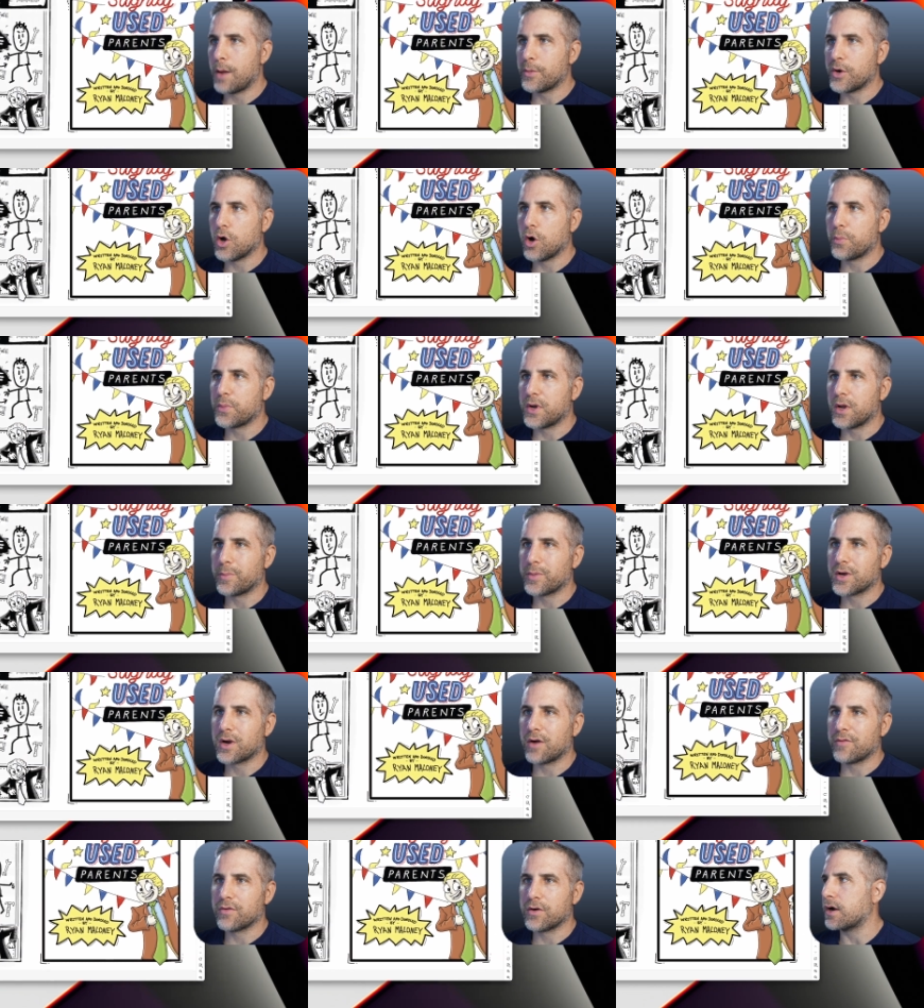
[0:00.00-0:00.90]
going to open up
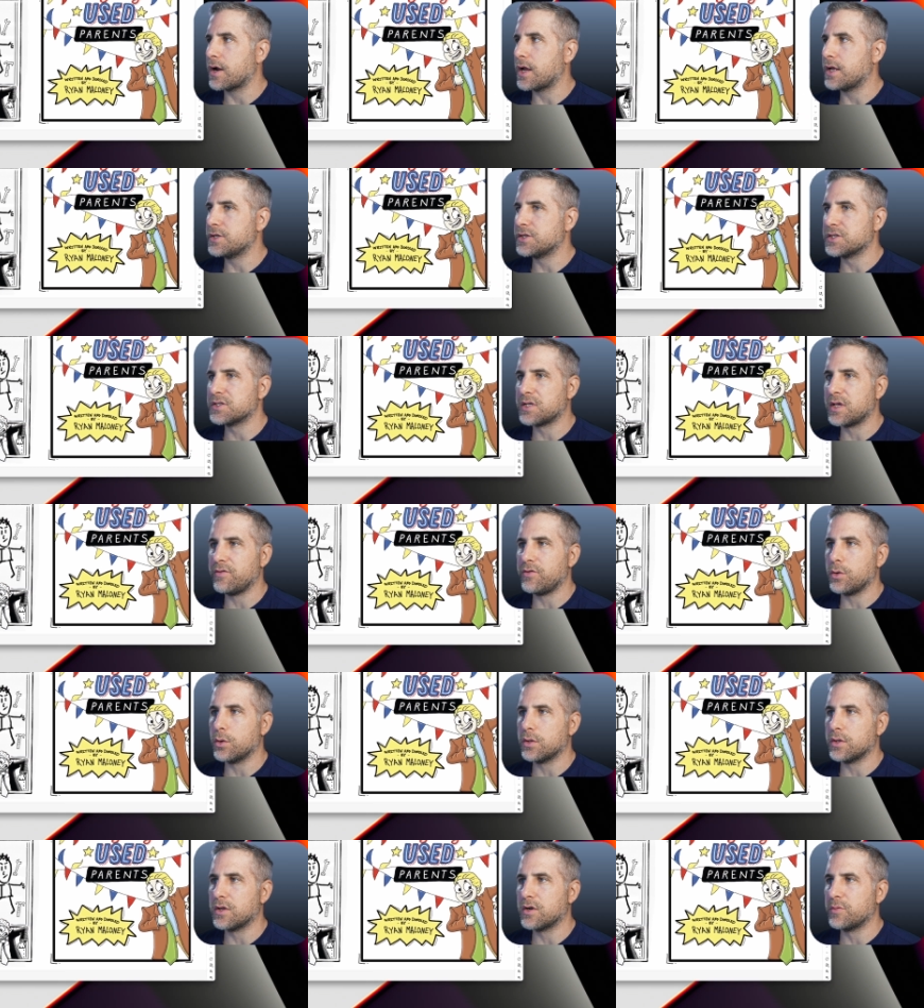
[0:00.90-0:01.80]
a cover and just give
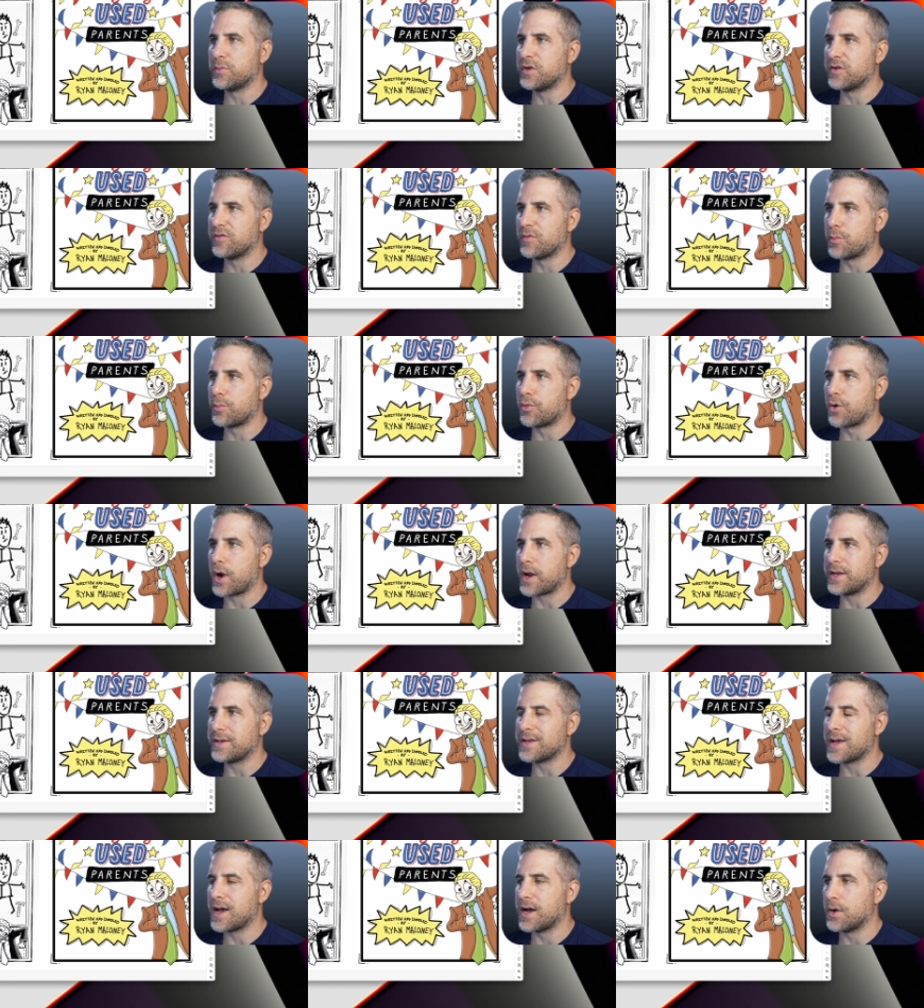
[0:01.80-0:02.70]
you a little bit of a
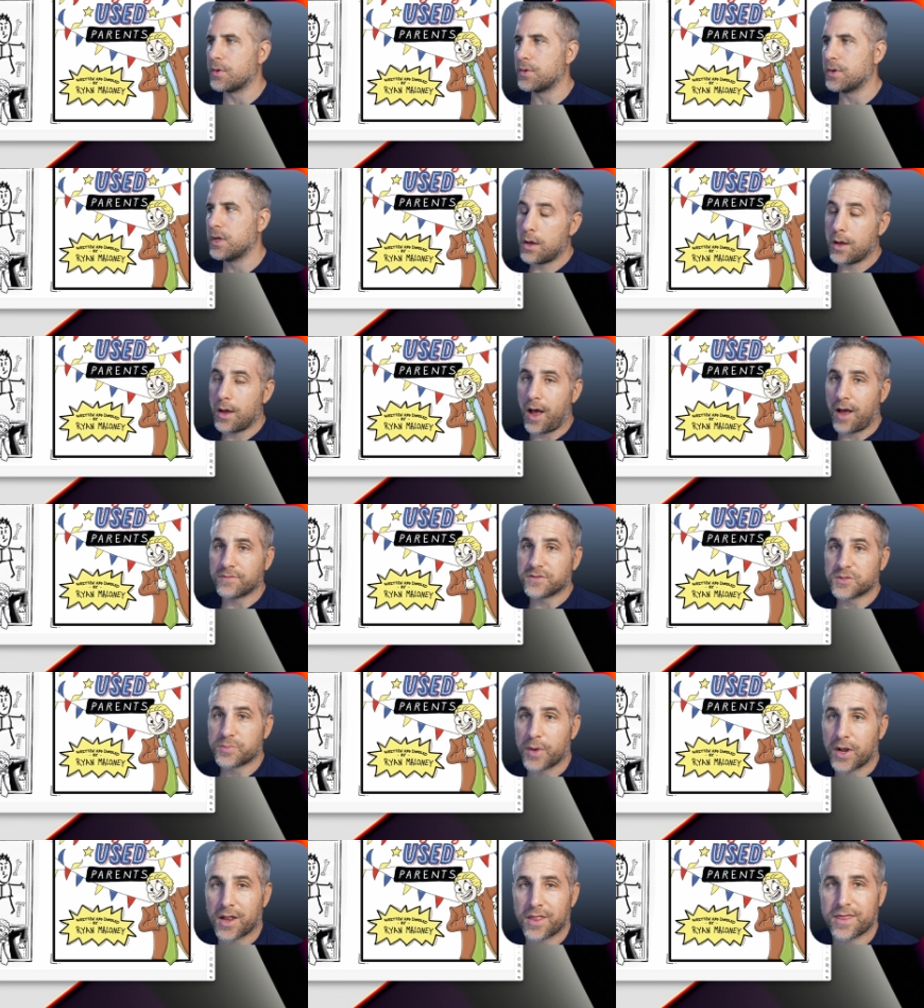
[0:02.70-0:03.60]
breakdown. I've
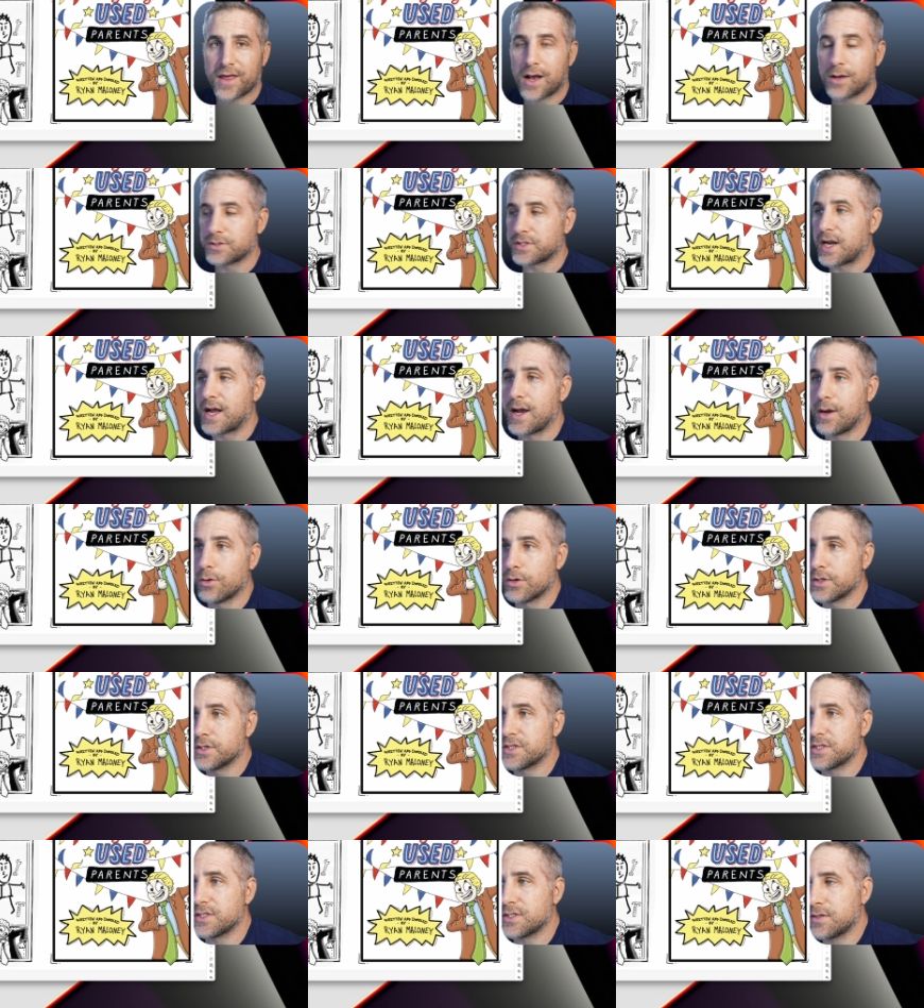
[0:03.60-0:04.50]
spent a thousand
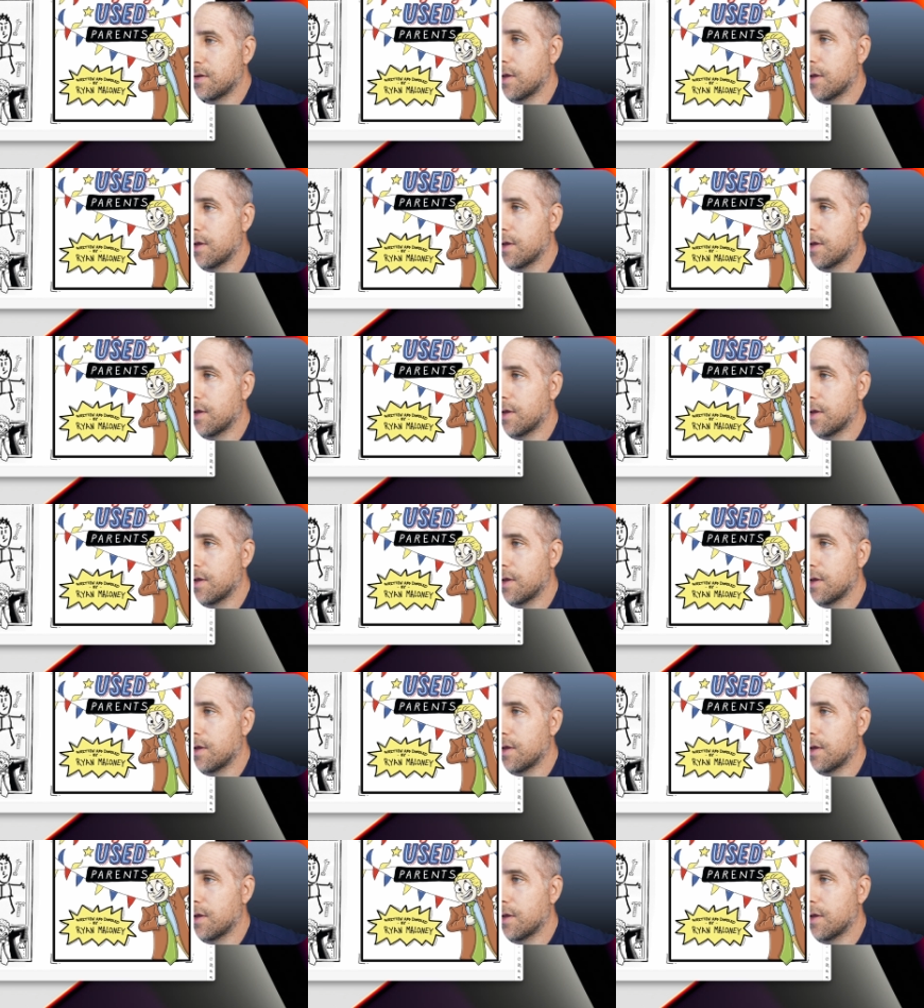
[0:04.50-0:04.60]
hours